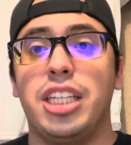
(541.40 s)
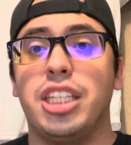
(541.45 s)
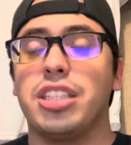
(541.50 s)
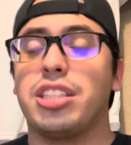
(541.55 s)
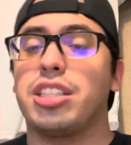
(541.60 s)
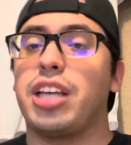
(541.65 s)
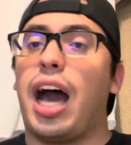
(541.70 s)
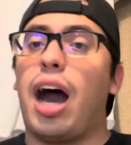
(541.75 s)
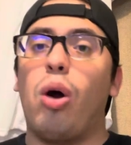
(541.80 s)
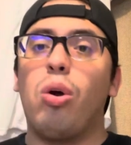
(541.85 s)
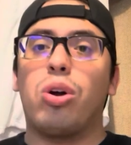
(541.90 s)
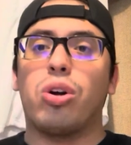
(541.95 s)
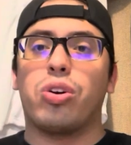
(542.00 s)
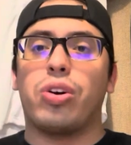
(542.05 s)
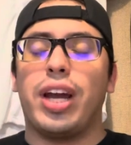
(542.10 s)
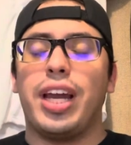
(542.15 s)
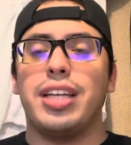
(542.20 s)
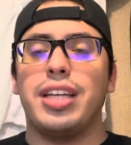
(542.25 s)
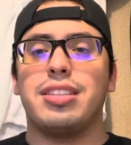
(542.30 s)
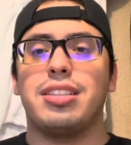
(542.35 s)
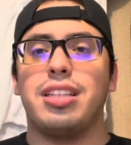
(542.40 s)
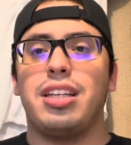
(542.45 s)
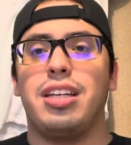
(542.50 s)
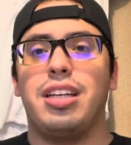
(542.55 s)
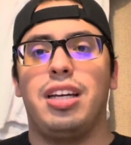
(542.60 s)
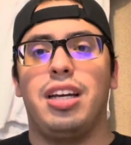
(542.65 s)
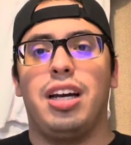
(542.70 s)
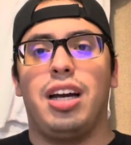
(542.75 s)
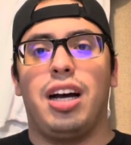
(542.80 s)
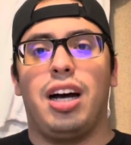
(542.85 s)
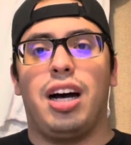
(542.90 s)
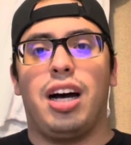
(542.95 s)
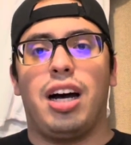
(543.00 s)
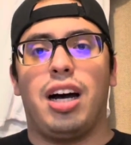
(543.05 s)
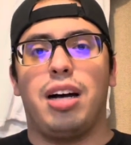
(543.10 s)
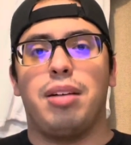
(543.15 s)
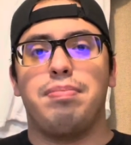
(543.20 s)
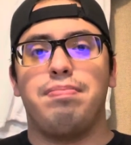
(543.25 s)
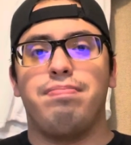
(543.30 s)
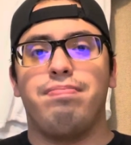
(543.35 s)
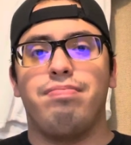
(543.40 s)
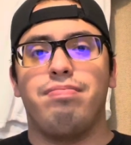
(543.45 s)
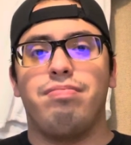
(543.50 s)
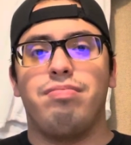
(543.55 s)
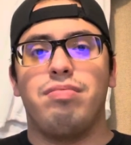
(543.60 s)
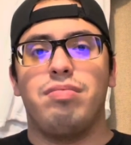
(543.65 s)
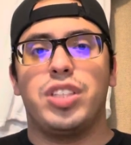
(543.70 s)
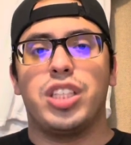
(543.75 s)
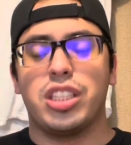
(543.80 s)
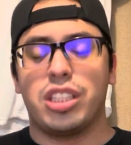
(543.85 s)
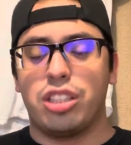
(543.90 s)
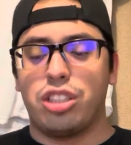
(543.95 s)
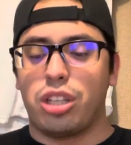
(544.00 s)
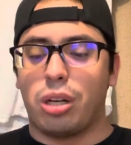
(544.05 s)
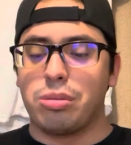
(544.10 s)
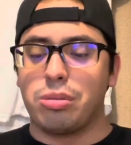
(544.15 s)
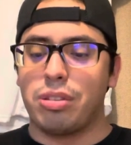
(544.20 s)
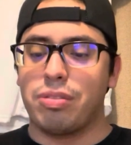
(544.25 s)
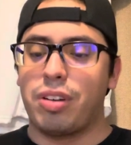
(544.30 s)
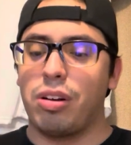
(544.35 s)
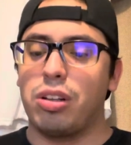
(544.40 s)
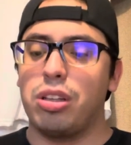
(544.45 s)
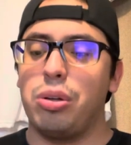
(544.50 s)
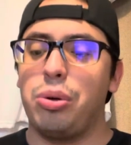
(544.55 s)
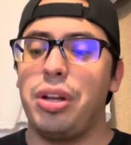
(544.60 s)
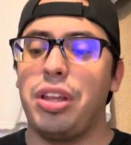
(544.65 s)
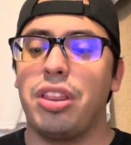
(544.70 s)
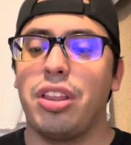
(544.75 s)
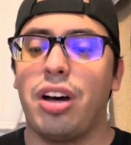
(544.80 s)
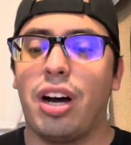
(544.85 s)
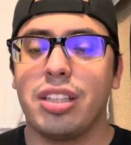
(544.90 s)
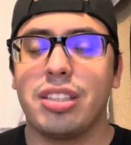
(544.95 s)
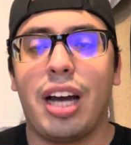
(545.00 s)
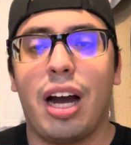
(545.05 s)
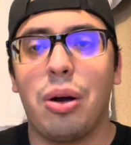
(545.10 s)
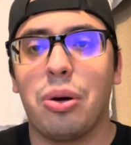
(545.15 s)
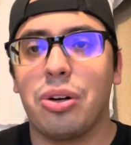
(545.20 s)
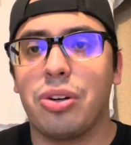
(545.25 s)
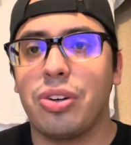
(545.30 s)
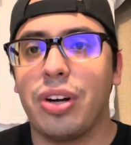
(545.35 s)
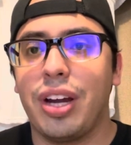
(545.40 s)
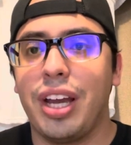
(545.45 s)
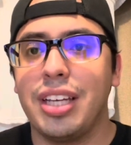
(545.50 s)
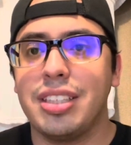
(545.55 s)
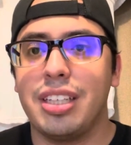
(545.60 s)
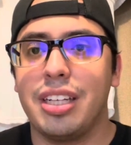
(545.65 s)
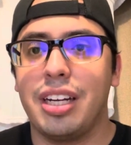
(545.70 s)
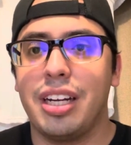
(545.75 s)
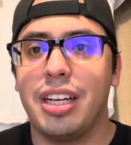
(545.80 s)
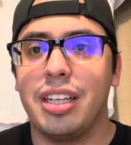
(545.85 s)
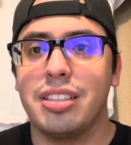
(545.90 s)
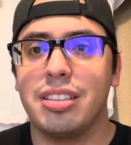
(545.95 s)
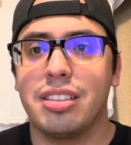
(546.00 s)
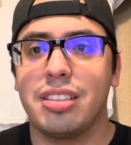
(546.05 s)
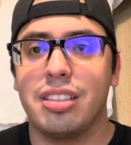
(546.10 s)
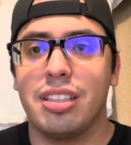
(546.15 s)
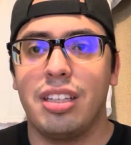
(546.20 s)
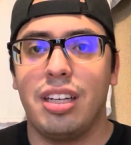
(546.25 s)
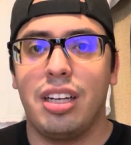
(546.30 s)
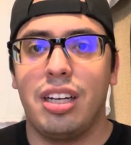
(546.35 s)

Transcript: just how crazy, just in terms of concluding thoughts, how crazy it is